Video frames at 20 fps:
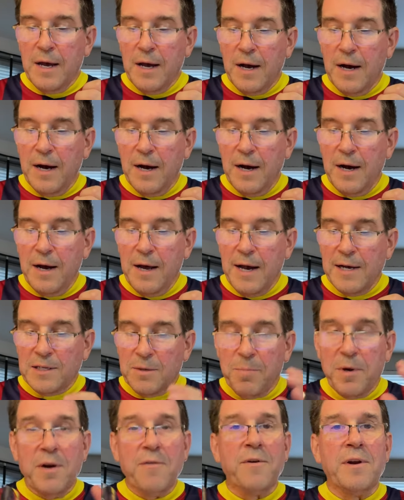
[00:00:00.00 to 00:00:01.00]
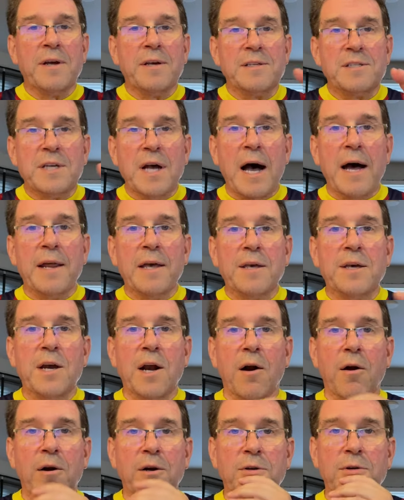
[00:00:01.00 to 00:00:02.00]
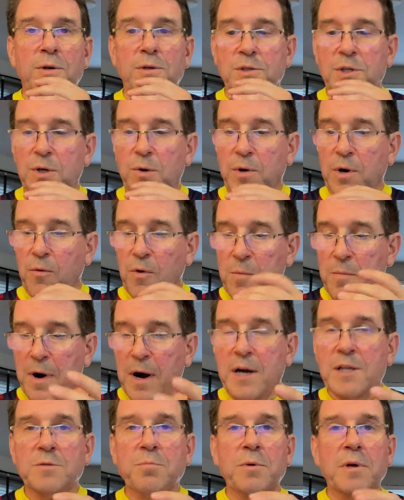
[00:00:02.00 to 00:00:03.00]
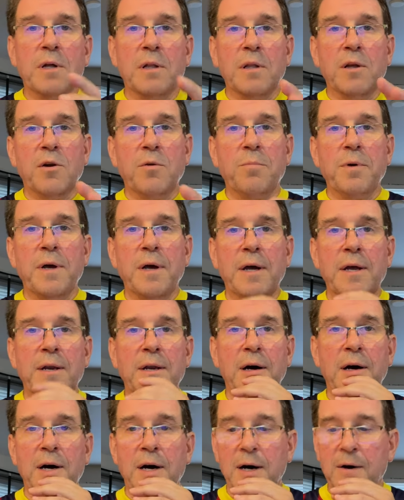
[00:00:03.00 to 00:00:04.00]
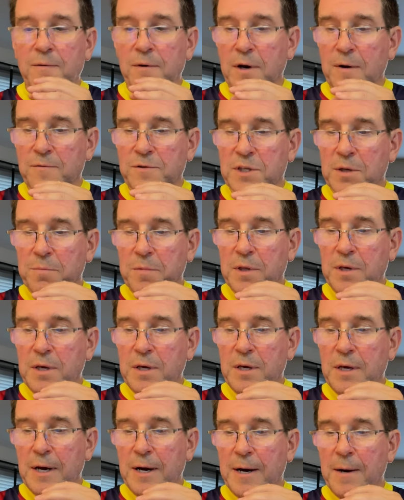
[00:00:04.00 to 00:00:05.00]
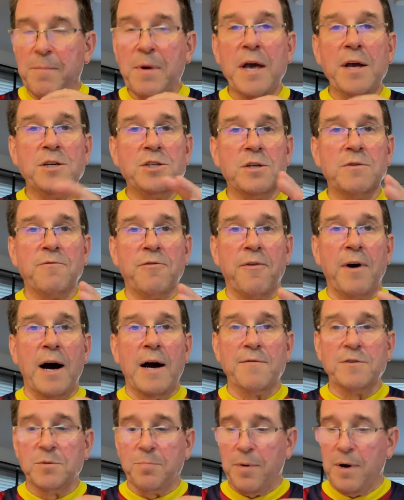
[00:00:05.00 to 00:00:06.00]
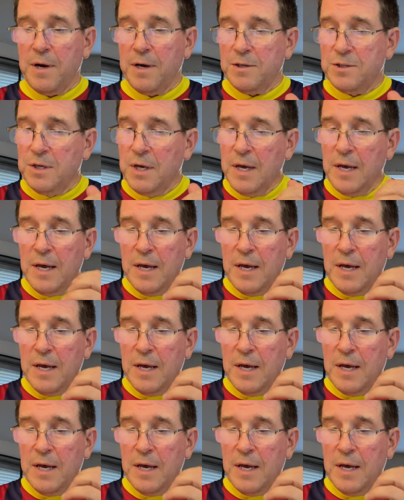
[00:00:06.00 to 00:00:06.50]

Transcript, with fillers: Uh, it has a bit of an exotic character to it. It reminds me a little bit of, of some of the uh, Asian five spice.